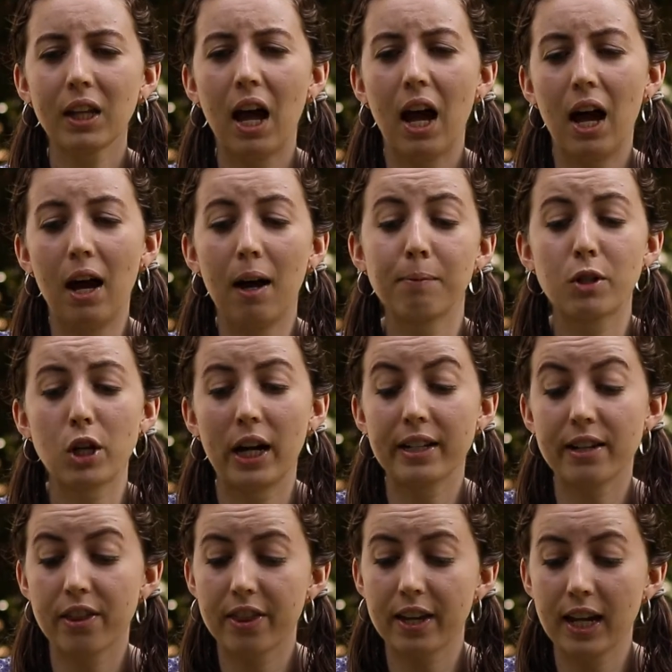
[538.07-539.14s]
I'm trying
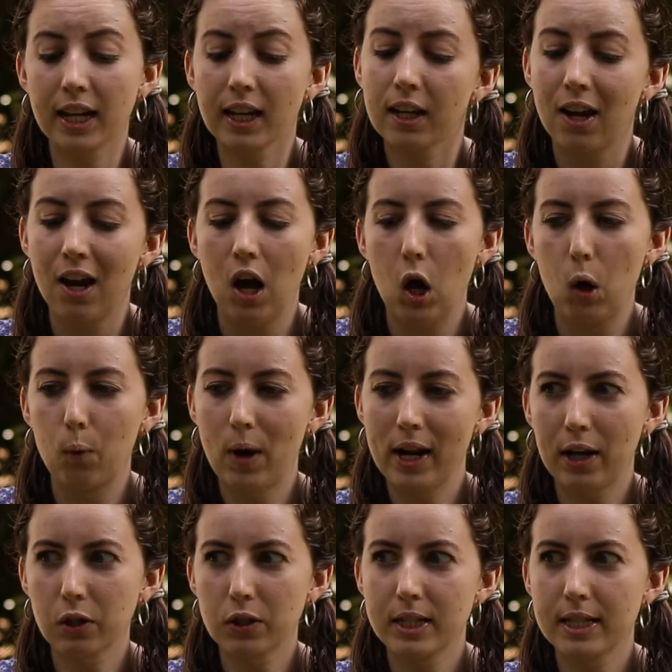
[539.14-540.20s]
to think what
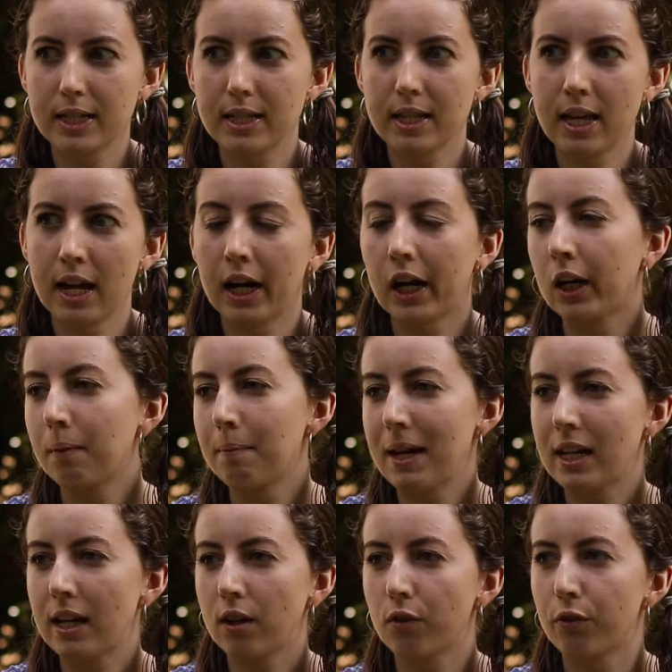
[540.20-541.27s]
else is there.
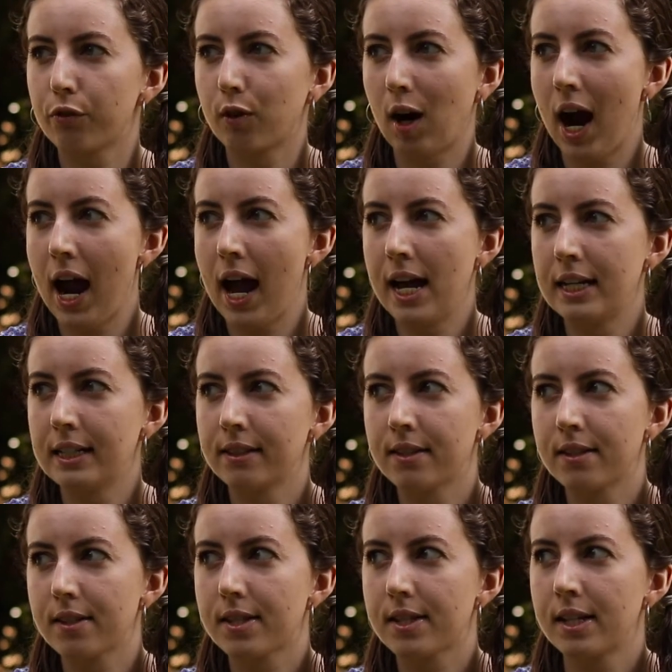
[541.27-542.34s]
Making
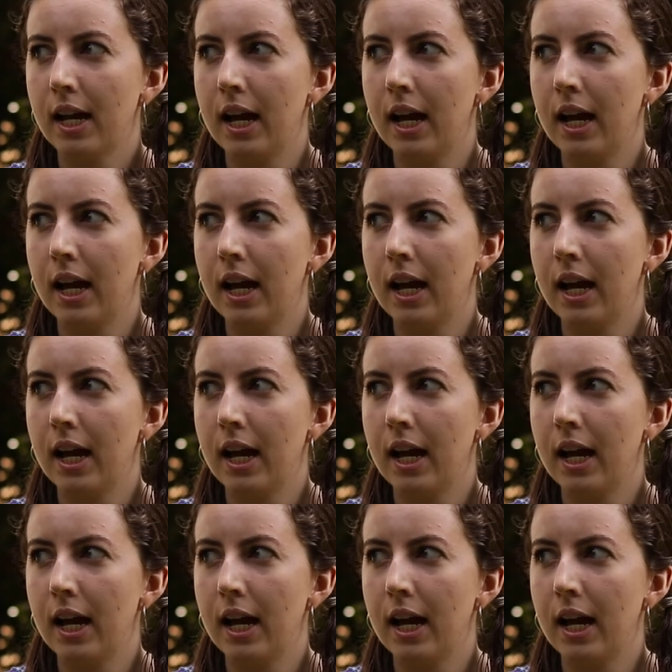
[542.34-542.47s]
friends.